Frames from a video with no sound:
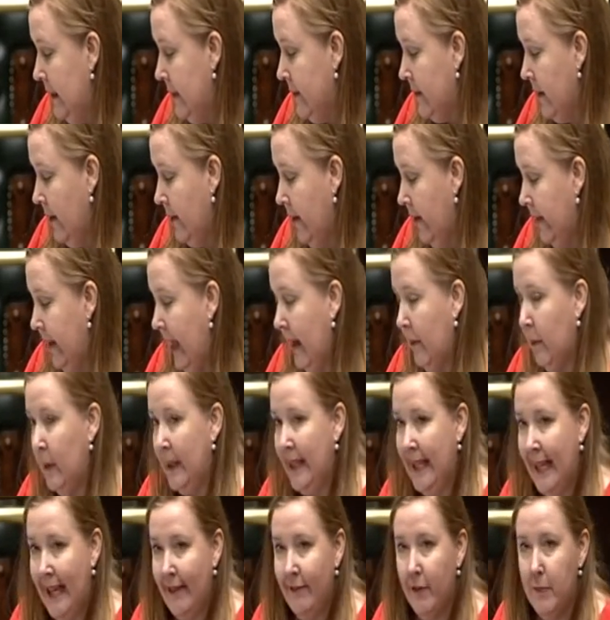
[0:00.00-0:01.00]
so that they
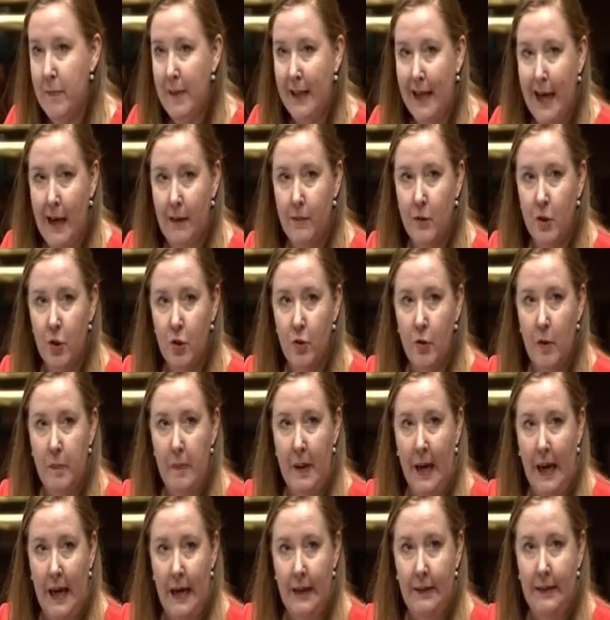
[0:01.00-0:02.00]
would never be able to
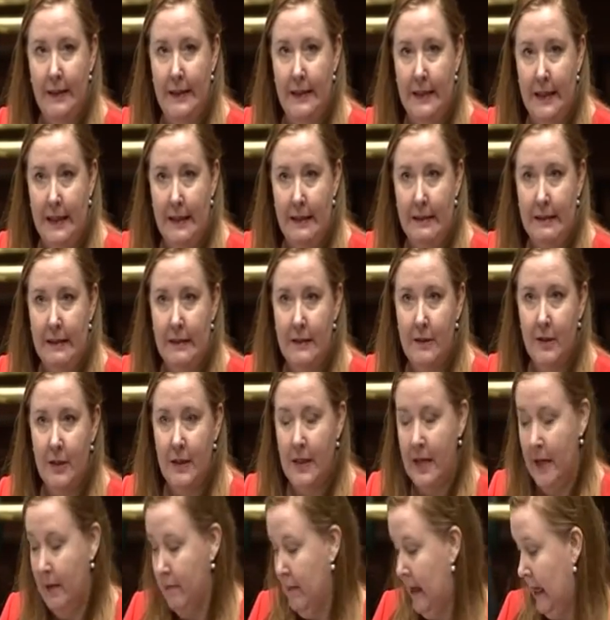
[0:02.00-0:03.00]
repay the debts to
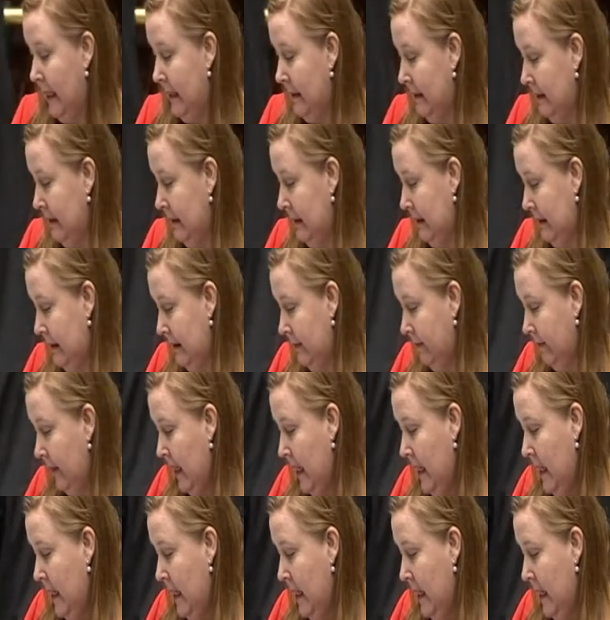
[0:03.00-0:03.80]
their masters.